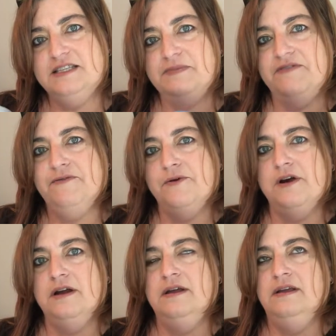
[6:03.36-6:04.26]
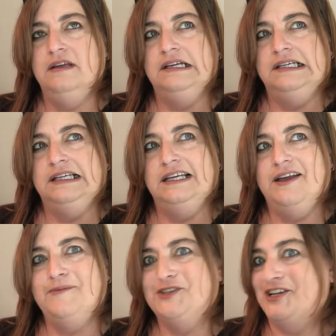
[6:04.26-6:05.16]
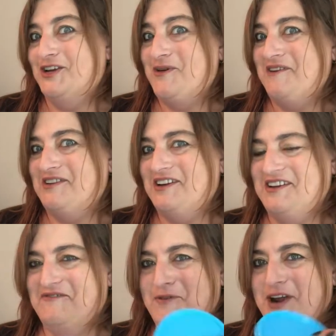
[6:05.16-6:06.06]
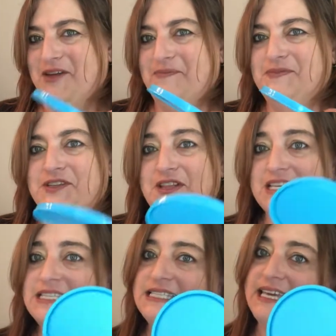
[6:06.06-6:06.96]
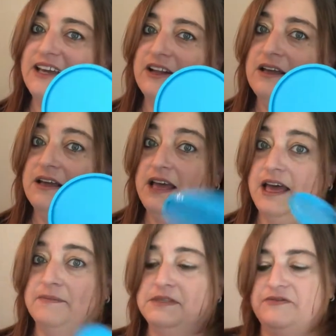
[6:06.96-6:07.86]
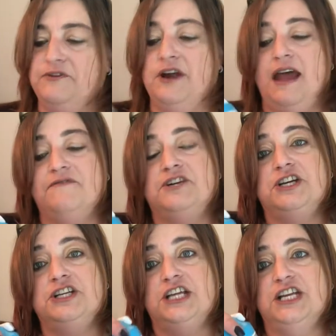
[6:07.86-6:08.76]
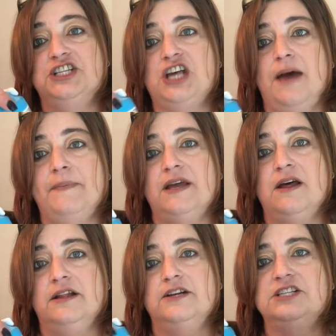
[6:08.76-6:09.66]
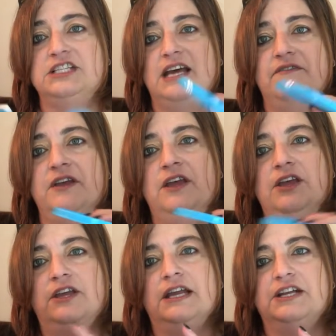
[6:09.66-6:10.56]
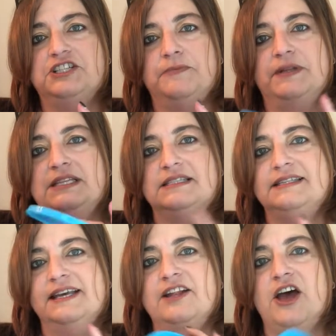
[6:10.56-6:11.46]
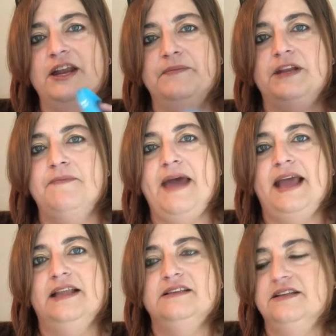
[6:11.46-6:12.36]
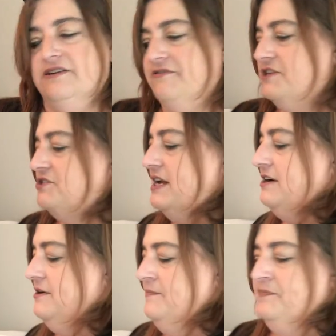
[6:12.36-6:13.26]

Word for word: this before, I'm just gonna go over it for you. So this seal comes for after you're done chopping all your stuff, you can actually put the seal on and put it back into the refrigerator.